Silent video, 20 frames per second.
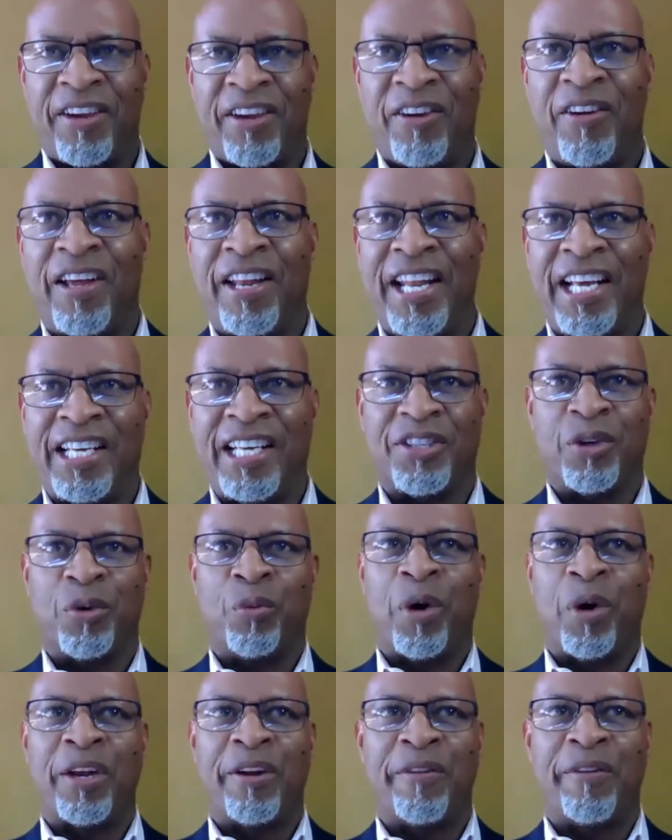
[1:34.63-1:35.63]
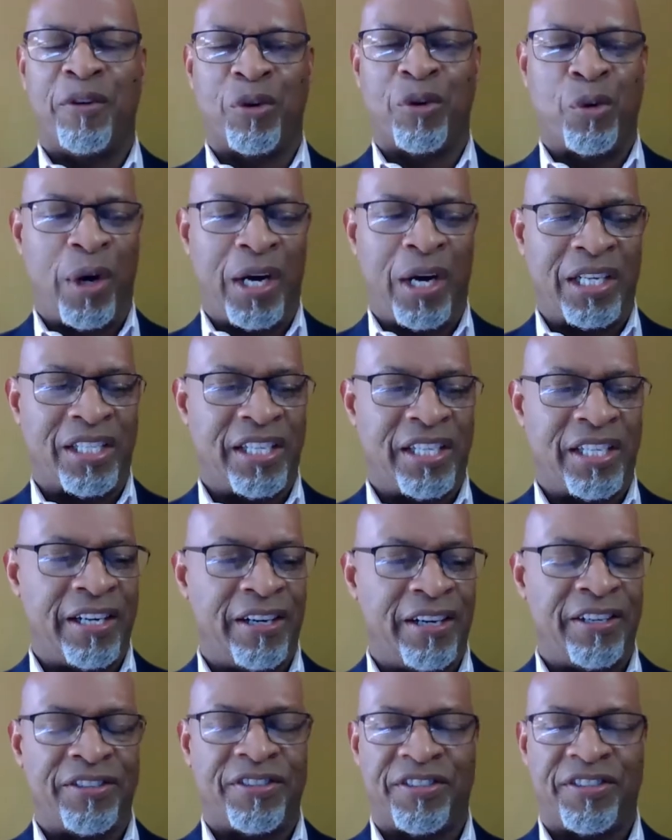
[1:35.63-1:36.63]
you, and that's a wonderful question,
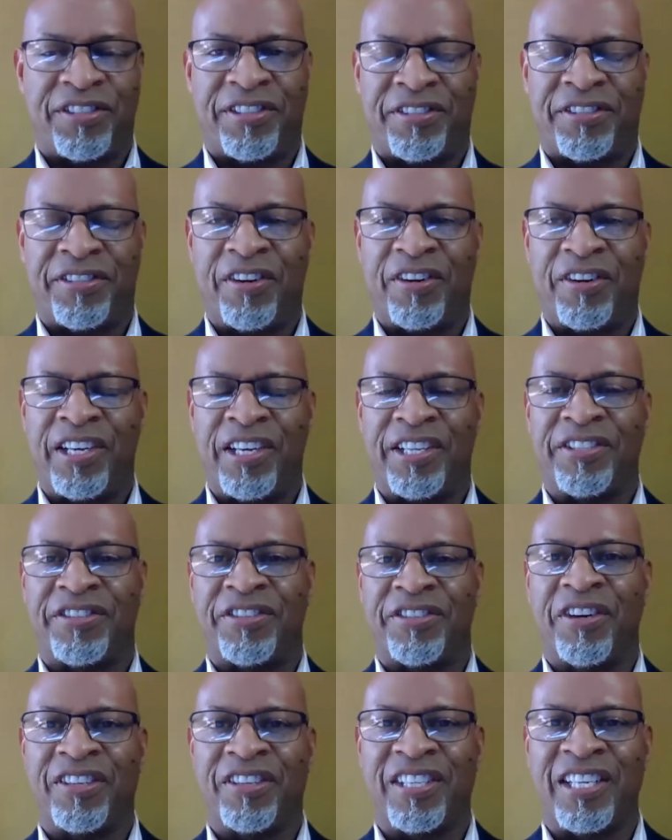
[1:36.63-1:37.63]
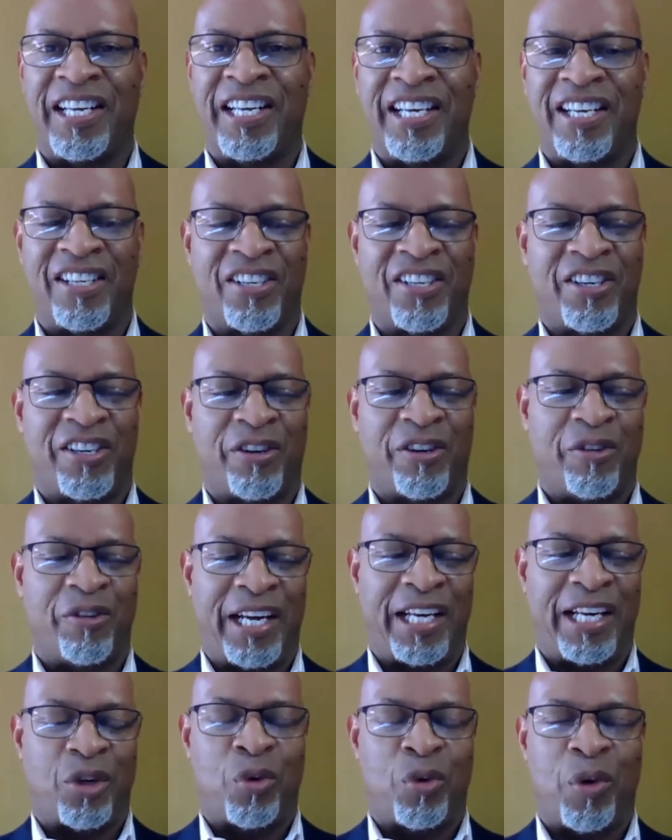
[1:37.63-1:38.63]
uh, cer certainly a
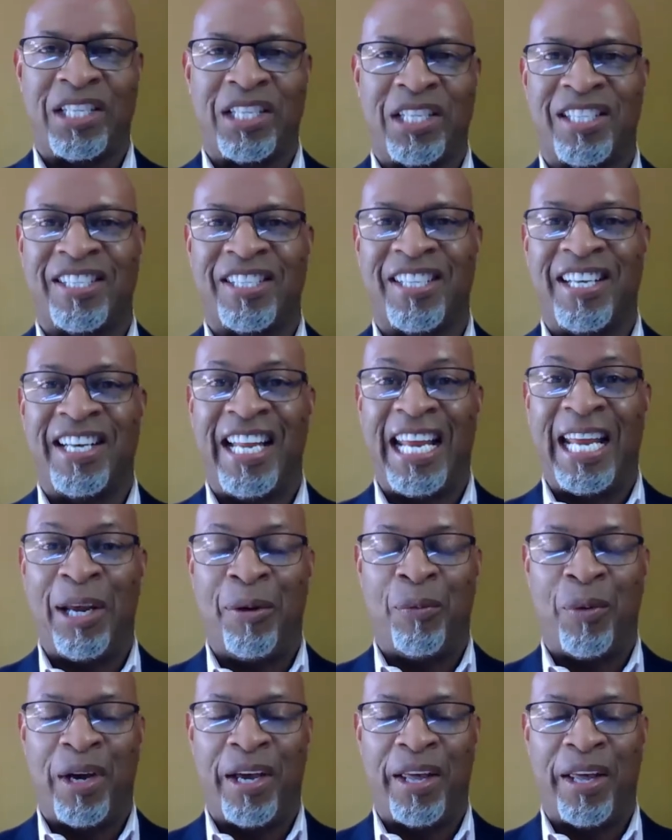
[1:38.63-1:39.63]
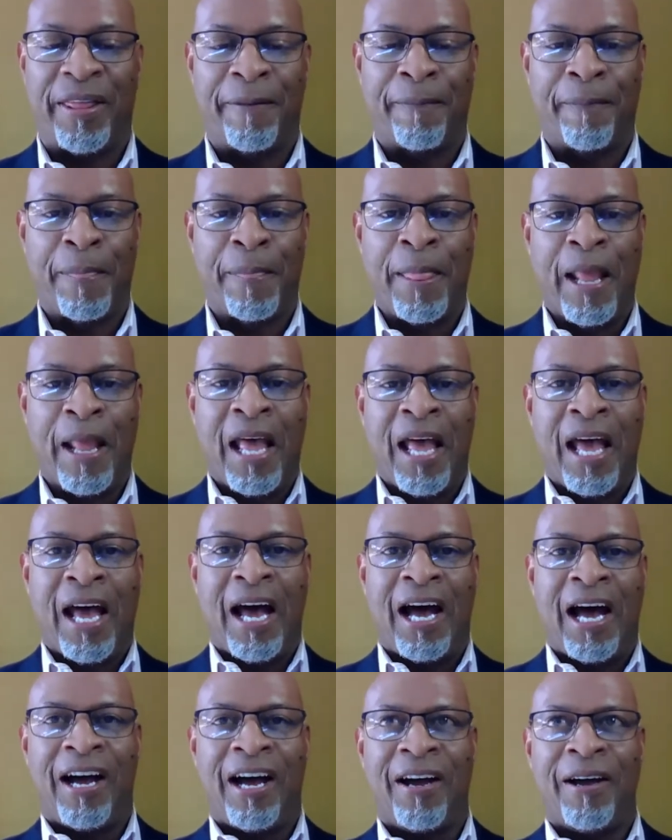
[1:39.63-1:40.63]
great question to lead with.
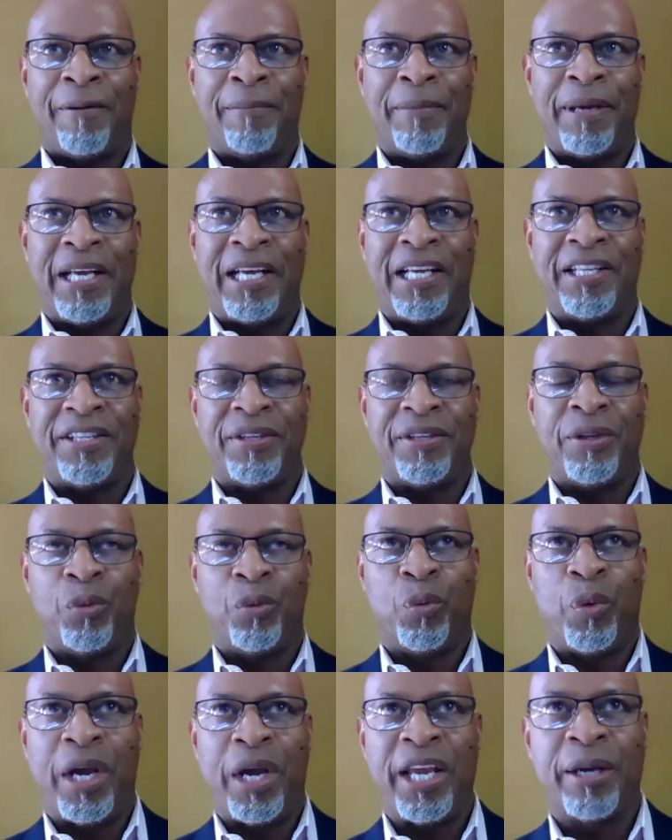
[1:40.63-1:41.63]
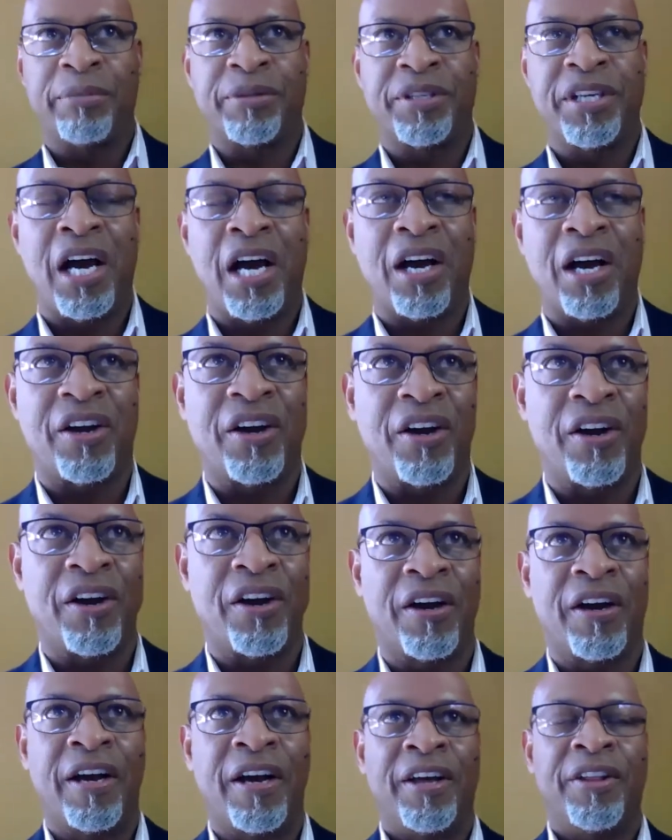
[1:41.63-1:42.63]
Uh, and William
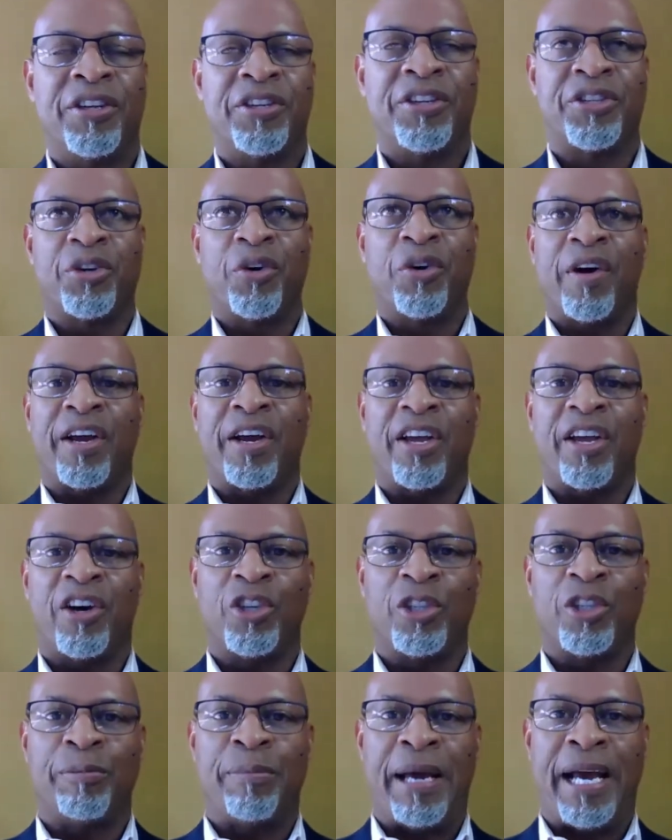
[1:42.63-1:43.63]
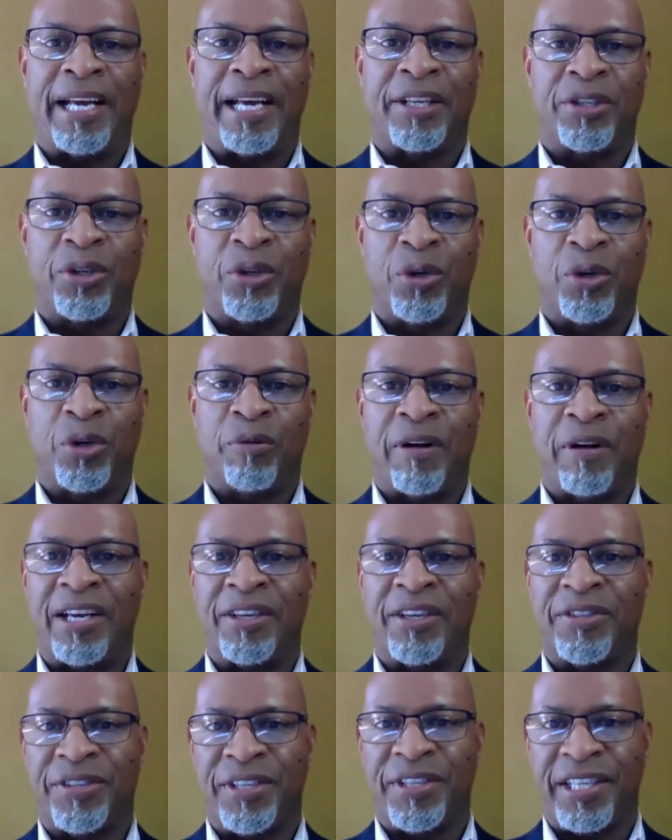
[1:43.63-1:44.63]
Tucker, the story goes back to around
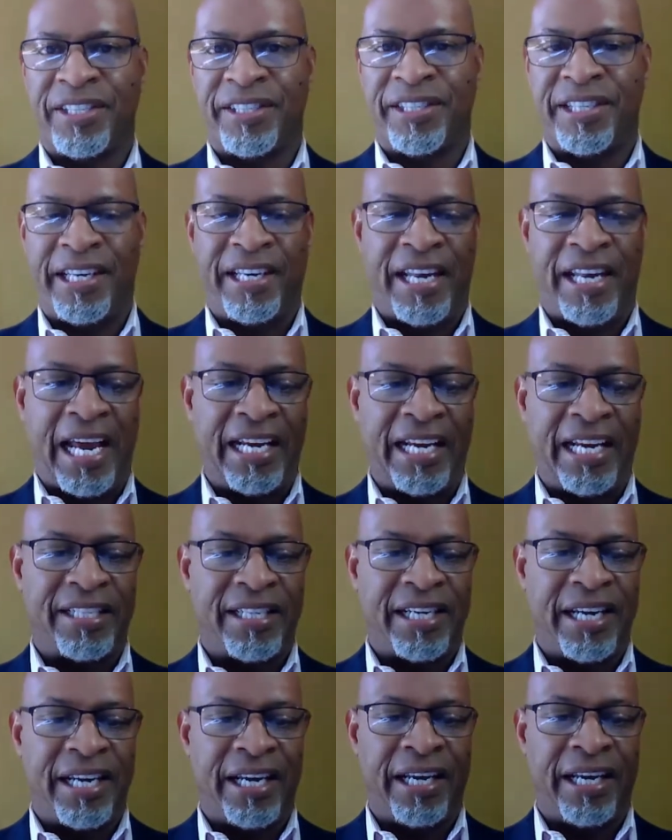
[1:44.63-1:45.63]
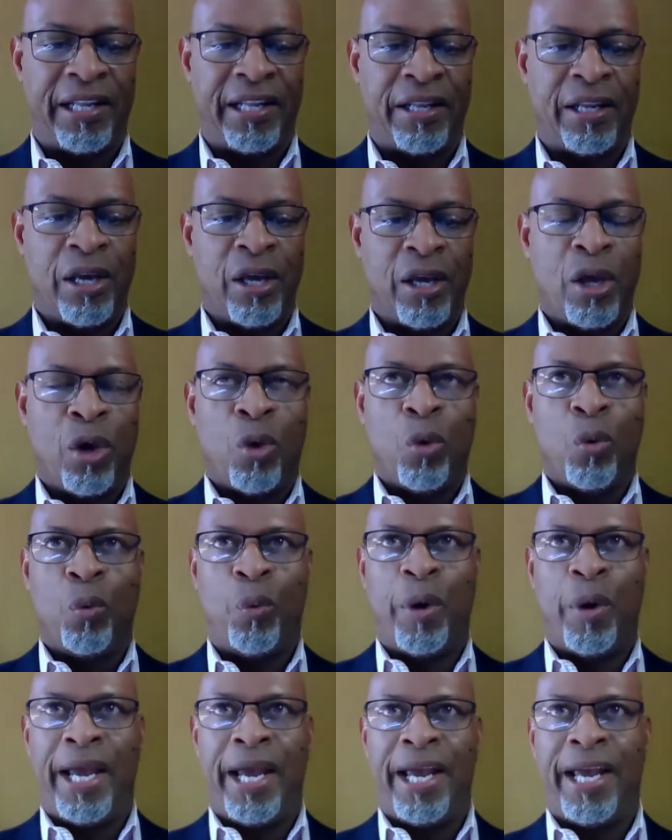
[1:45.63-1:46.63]
sixteen nineteen
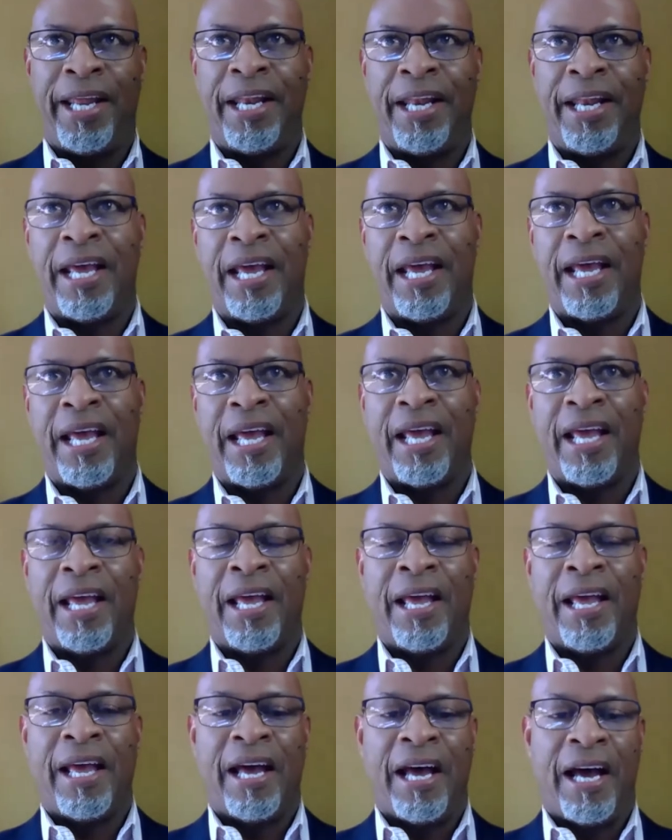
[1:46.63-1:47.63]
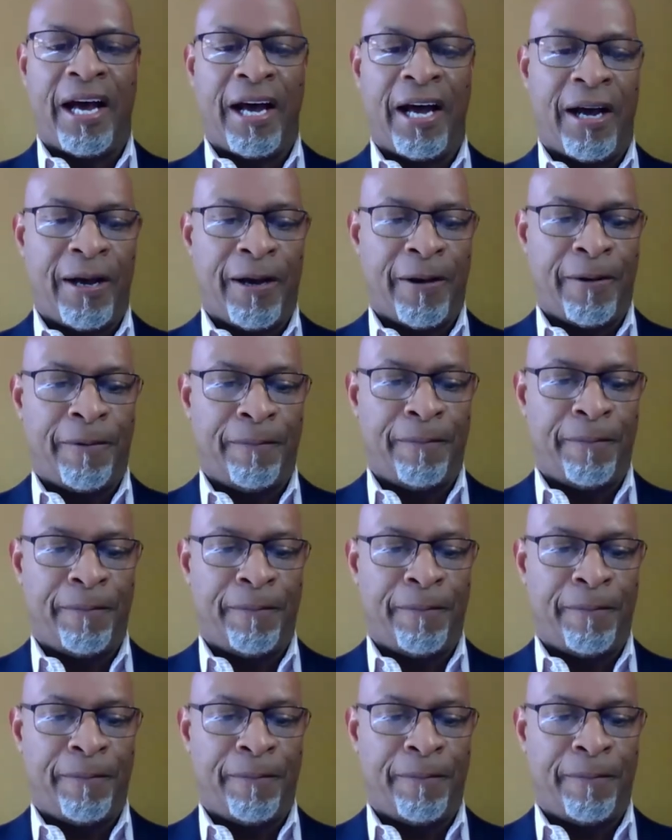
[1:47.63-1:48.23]
when uh,